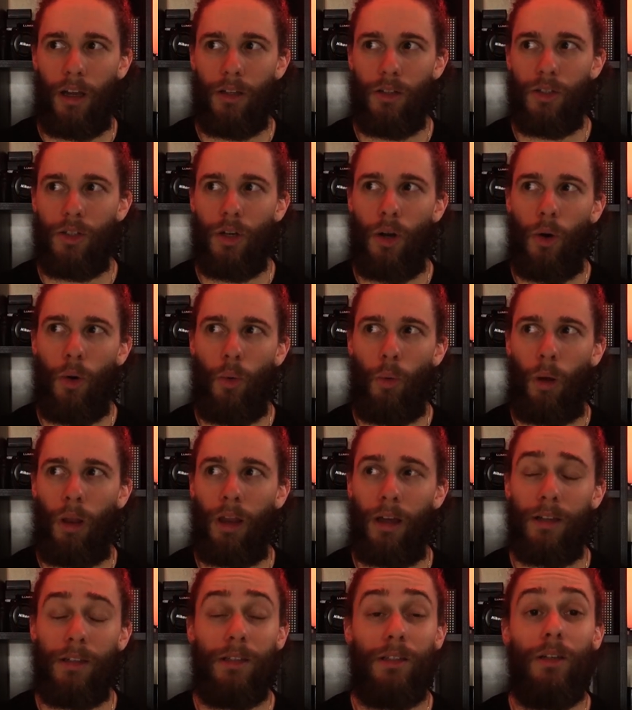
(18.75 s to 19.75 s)
and so while
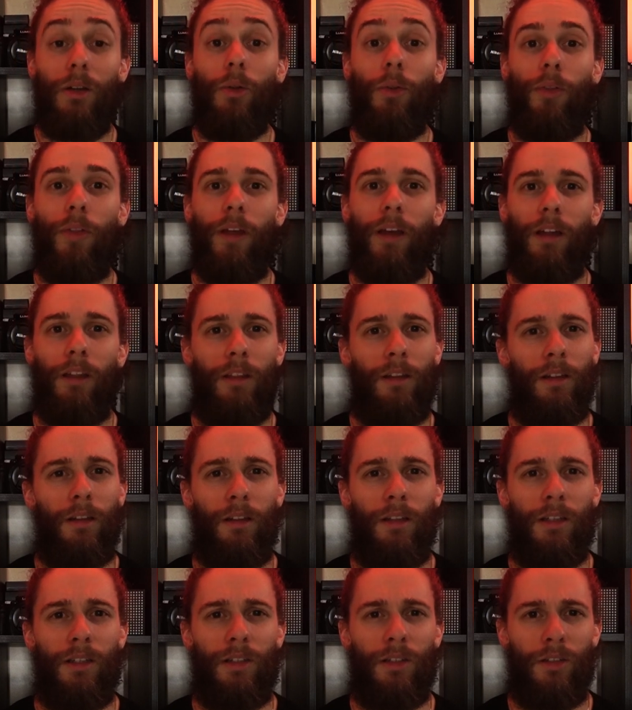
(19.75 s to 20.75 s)
I still think
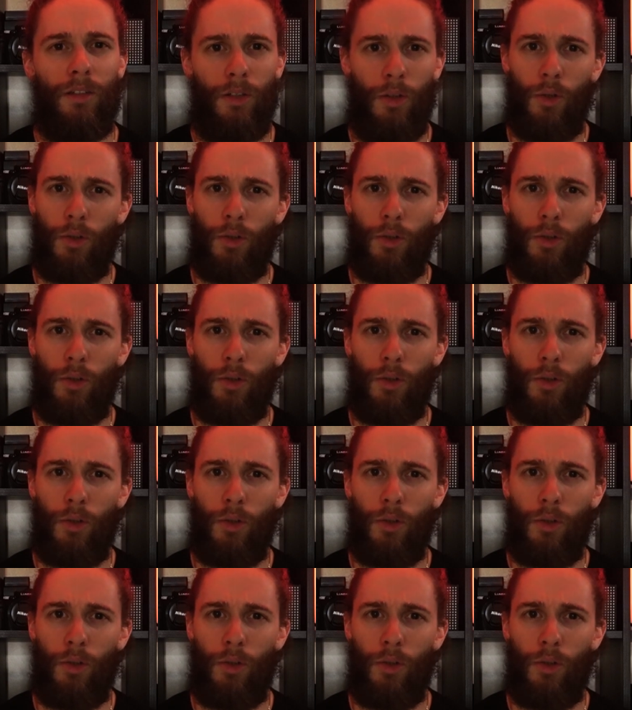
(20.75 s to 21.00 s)
that this is